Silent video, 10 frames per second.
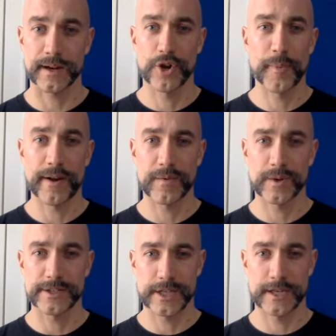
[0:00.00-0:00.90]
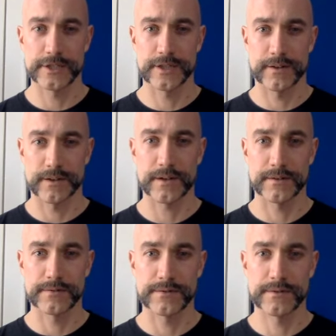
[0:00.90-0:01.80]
no matter what change it undergoes.